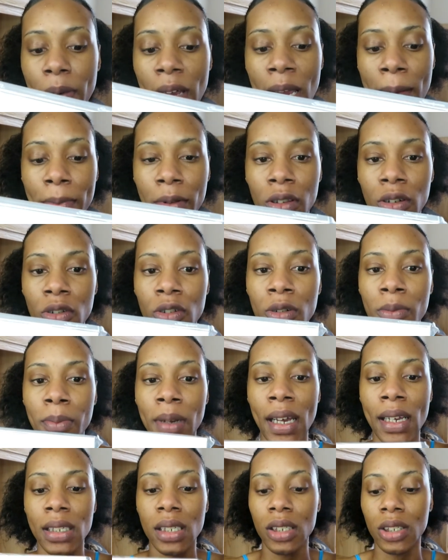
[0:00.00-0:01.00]
popular on
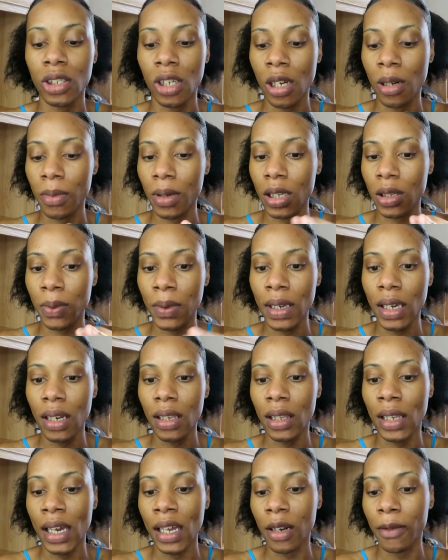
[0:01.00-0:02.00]
BoxyCharm because we get a
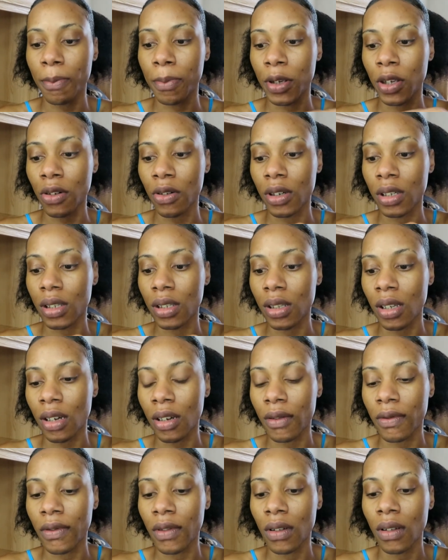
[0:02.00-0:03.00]
lot of Pure
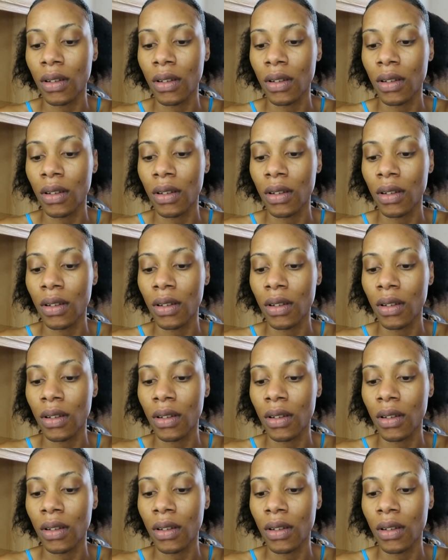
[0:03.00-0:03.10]
stuff.